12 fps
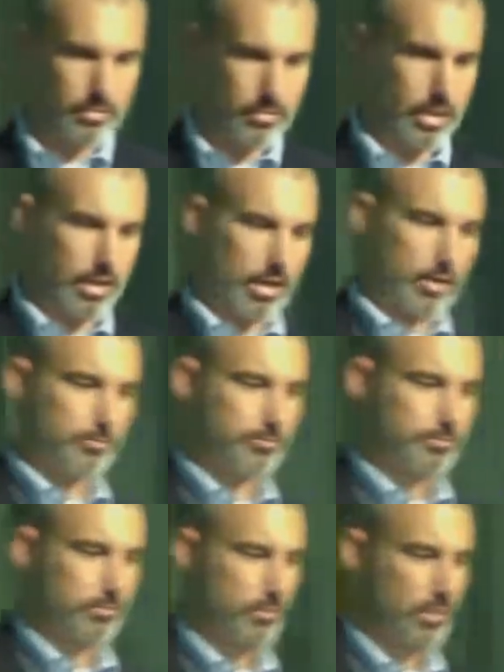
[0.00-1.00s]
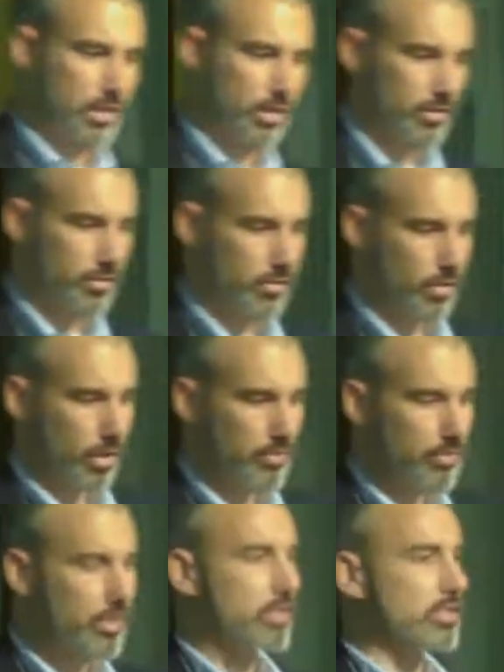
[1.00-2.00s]
up, um,
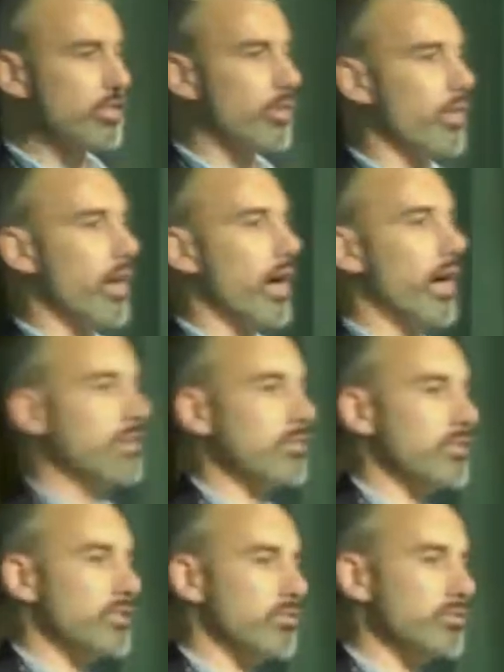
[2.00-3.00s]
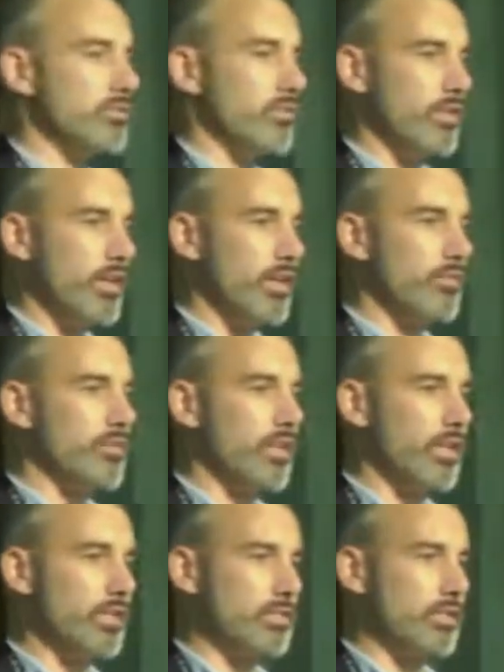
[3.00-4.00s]
everything that's going on in
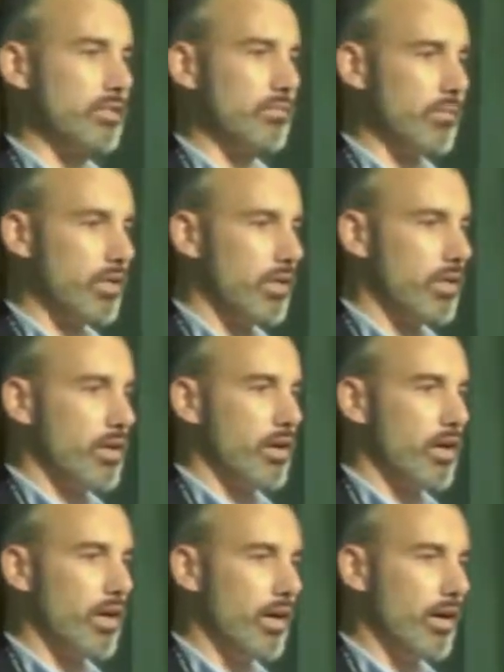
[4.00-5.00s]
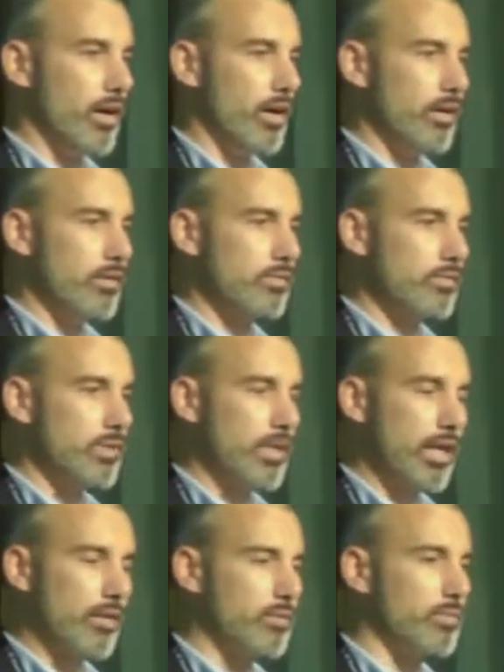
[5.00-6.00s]
terms of Internet of Things and
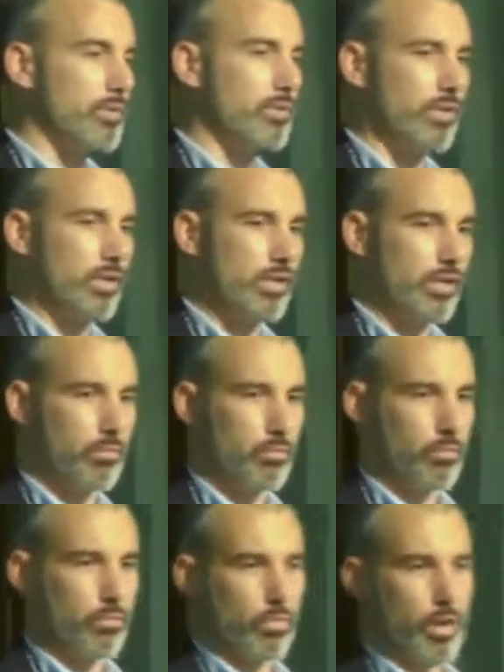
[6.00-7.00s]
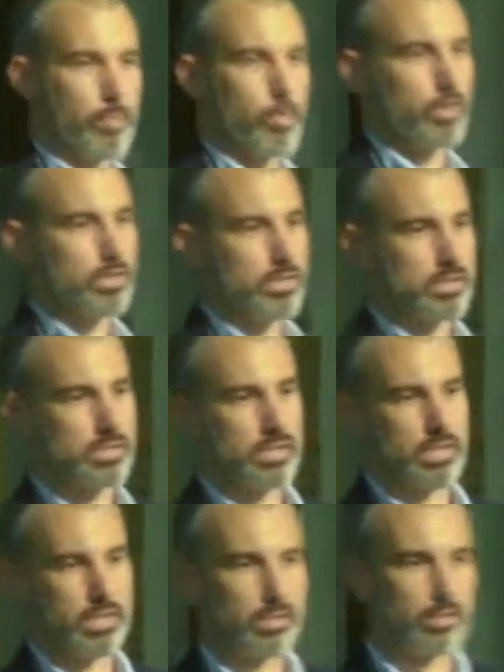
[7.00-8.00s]
uh, cloud computing and
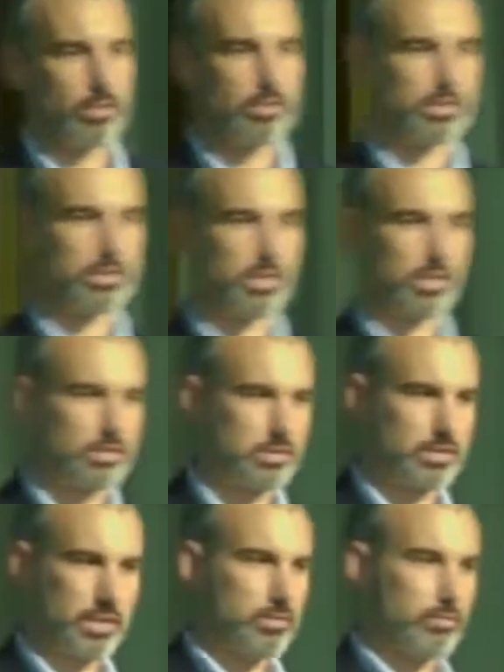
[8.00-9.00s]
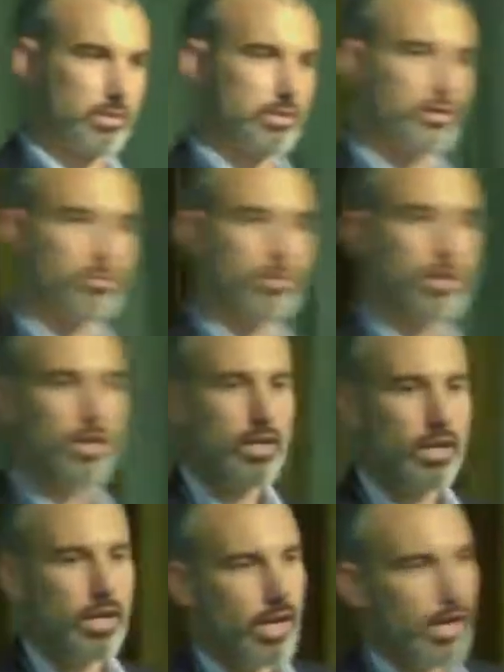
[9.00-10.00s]
WebRTC and all these things, is
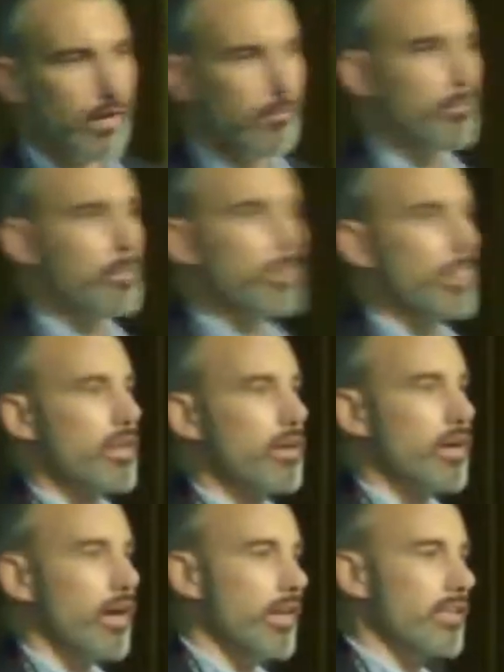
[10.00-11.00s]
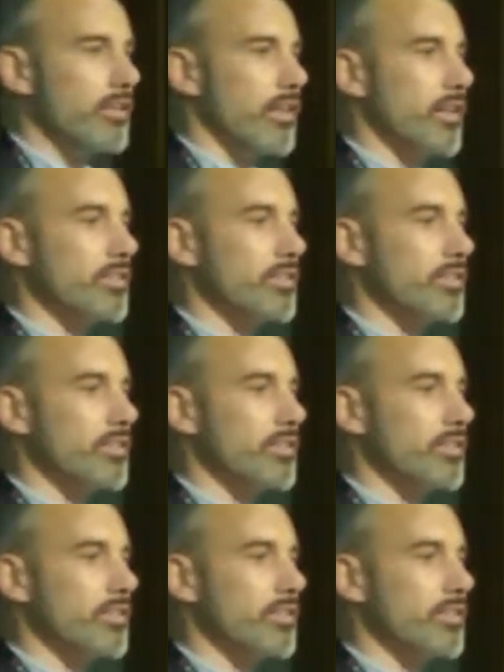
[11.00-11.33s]
that the right term? Um,